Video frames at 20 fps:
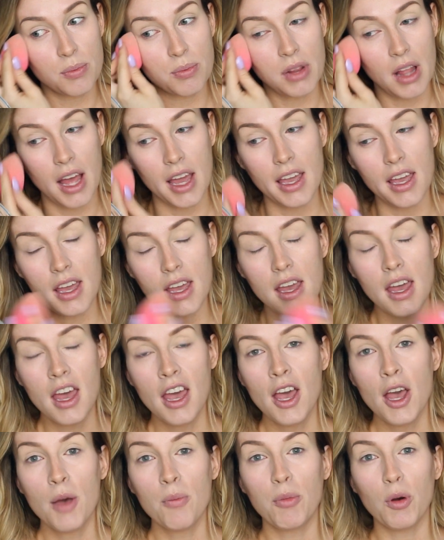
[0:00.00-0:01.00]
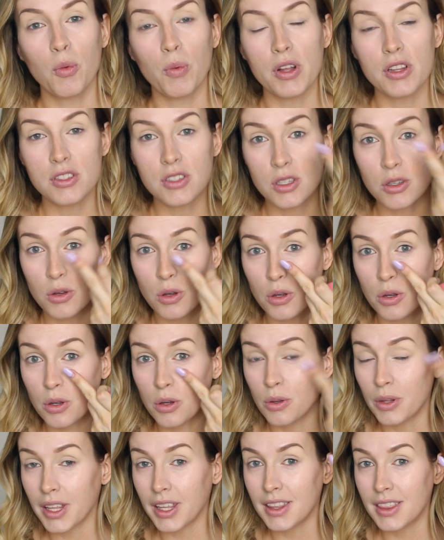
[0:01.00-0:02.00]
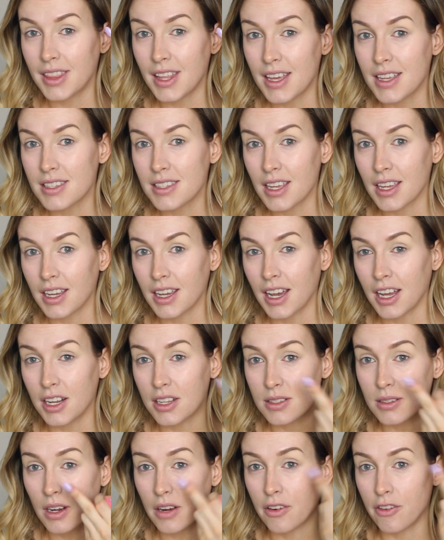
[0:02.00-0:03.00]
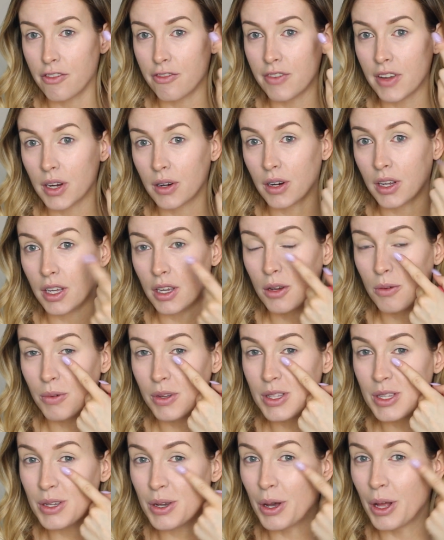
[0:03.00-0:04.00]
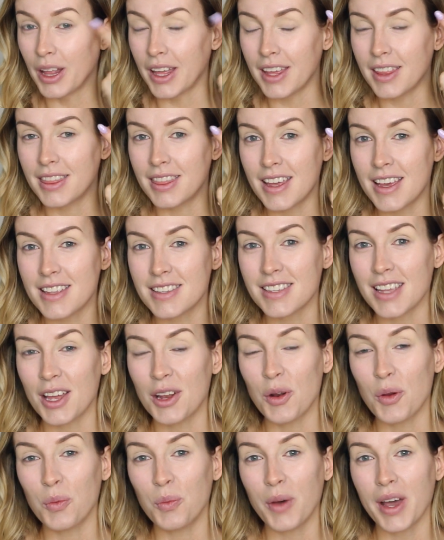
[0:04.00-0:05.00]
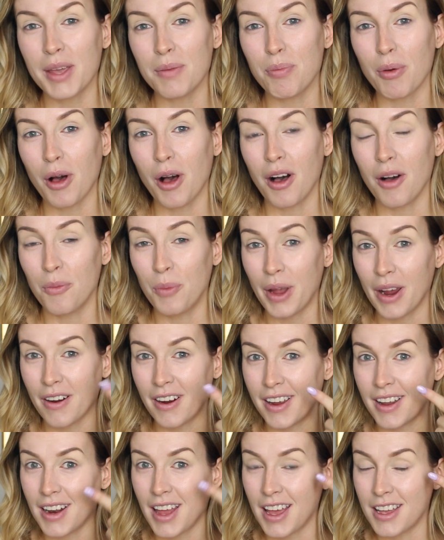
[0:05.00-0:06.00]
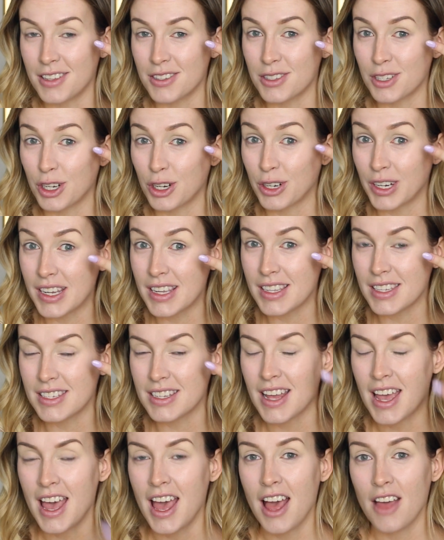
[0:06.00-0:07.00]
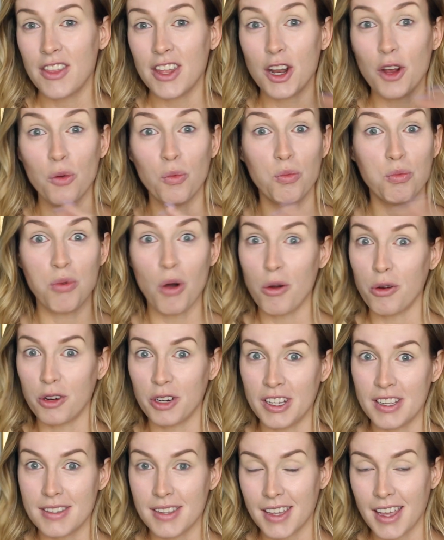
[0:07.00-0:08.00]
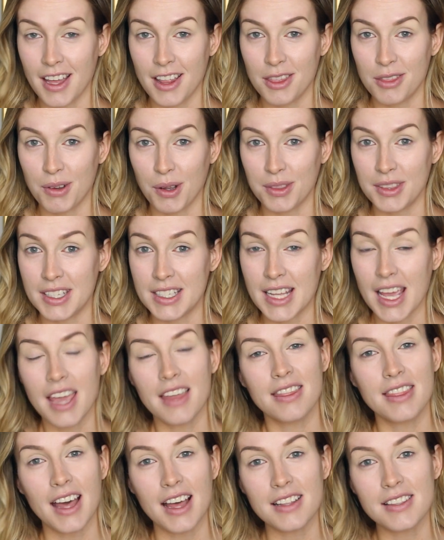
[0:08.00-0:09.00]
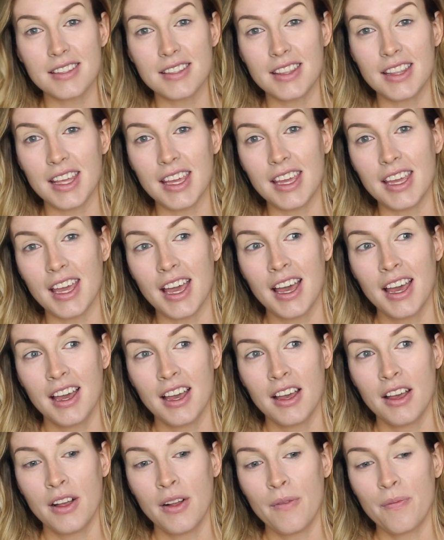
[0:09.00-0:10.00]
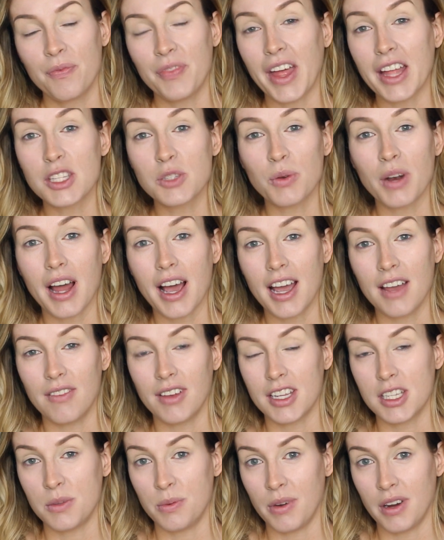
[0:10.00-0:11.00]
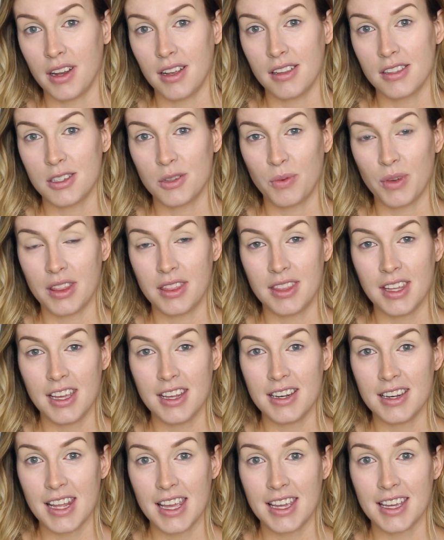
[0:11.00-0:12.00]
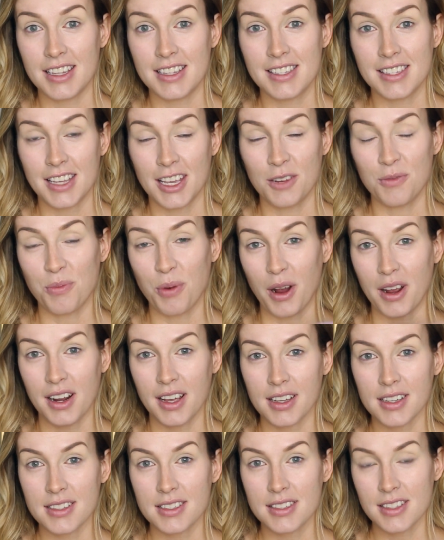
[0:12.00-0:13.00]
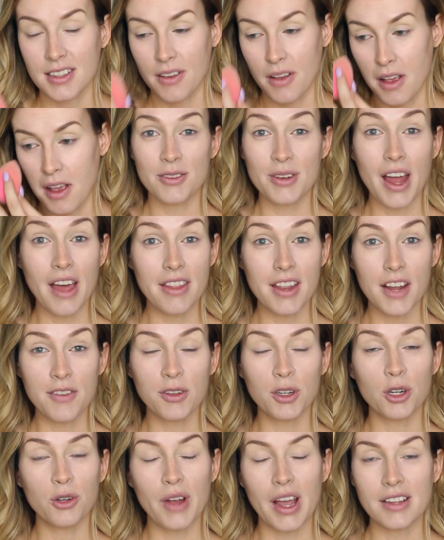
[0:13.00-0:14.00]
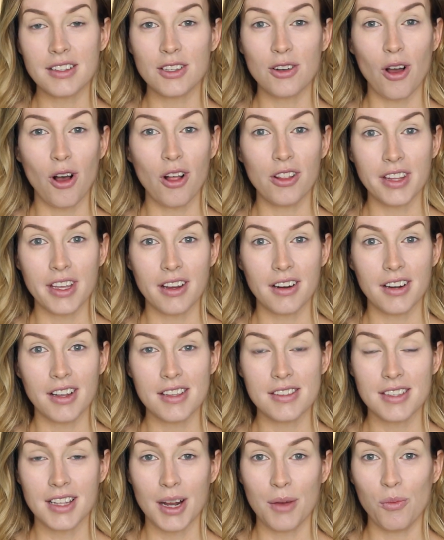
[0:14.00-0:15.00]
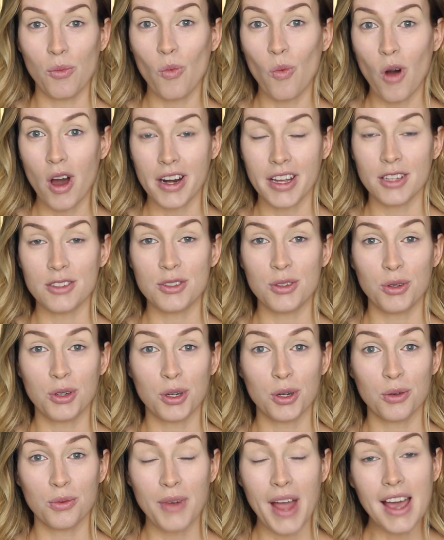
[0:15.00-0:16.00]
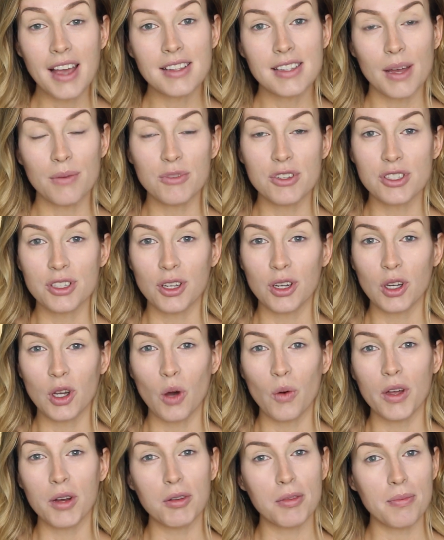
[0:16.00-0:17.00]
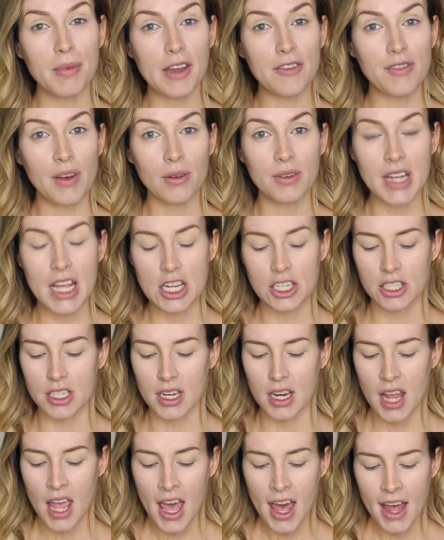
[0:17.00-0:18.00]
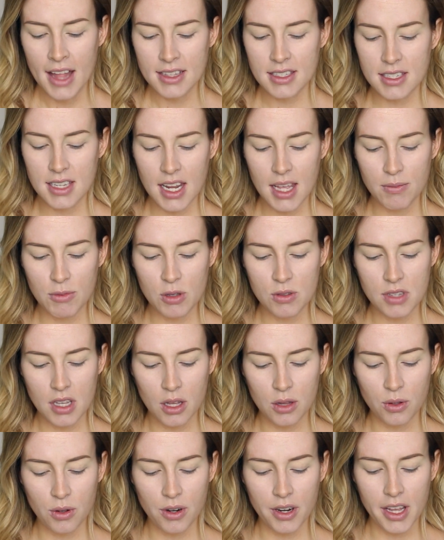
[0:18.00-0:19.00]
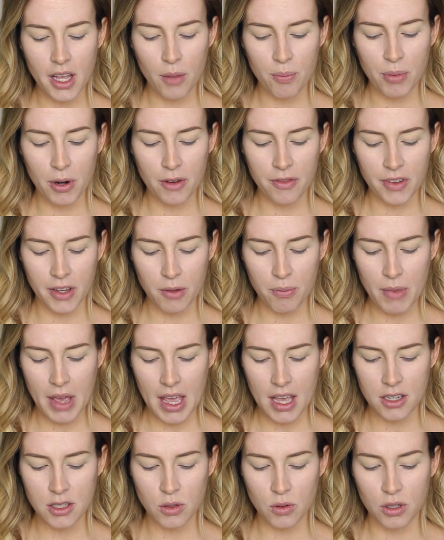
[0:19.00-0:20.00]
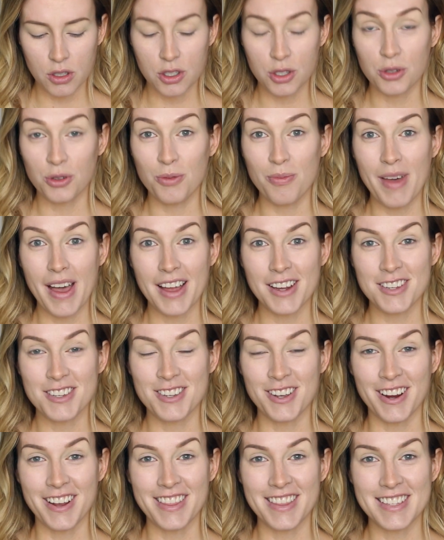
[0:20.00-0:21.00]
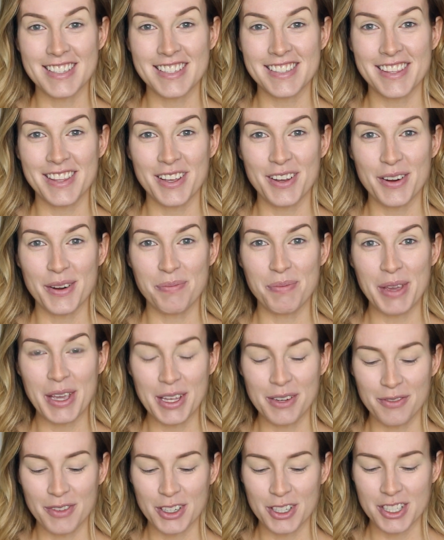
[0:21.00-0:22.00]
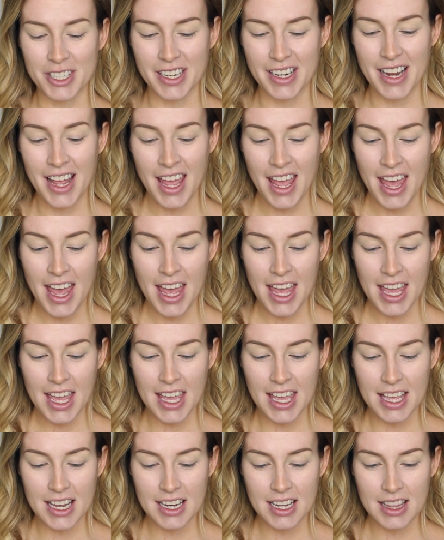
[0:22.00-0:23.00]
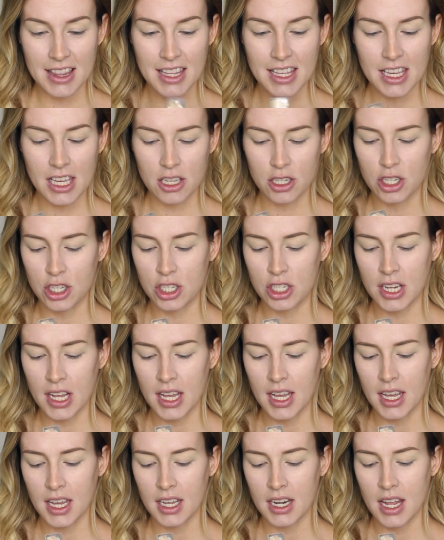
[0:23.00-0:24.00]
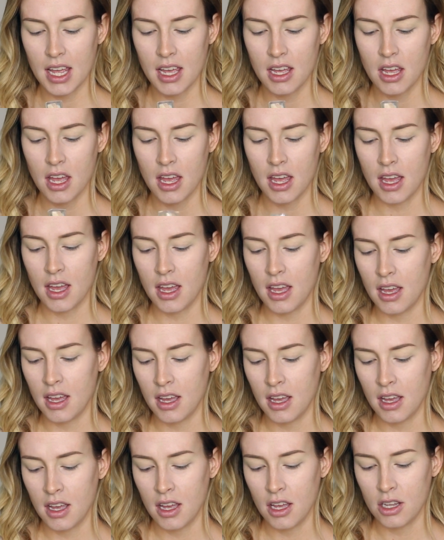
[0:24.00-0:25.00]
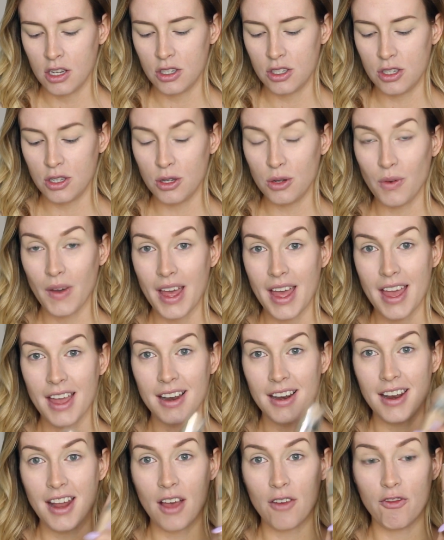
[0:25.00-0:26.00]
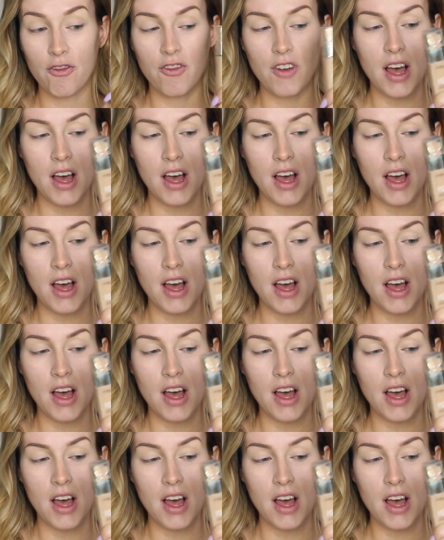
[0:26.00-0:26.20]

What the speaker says: apply it, but once you go like this and kind of, sorry for fingering you, once you go like this and wipe where it has creased, then it won't crease again throughout the day. That's what I've experienced with the Naked Skin products. So now that I've corrected all the areas that I'm wanting to correct, I'm just going to go in with my foundation. Today I'm using L'Oreal Perfect Match, or True Match, sorry, this is the European version, in the shade 2N